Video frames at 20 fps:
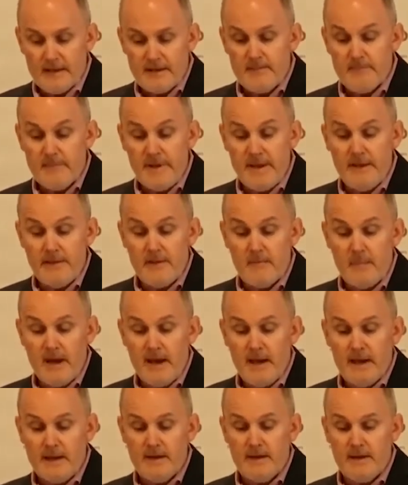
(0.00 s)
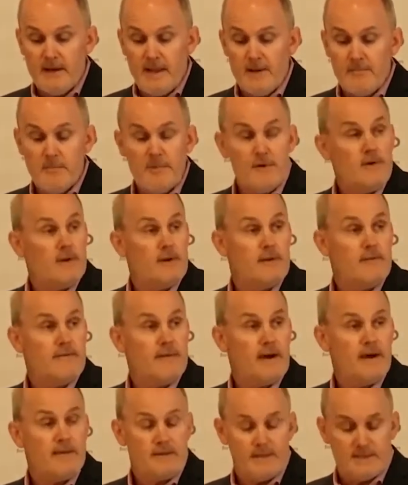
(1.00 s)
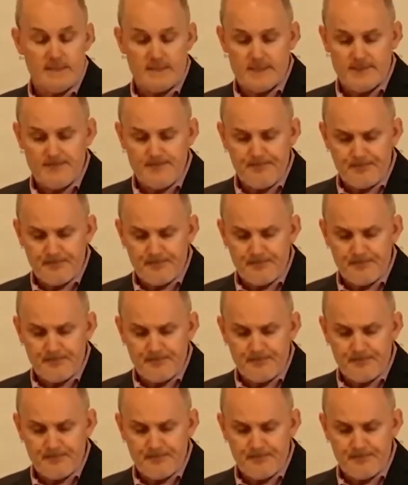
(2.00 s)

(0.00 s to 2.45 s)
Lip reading: Compare the Market, and a myriad of others.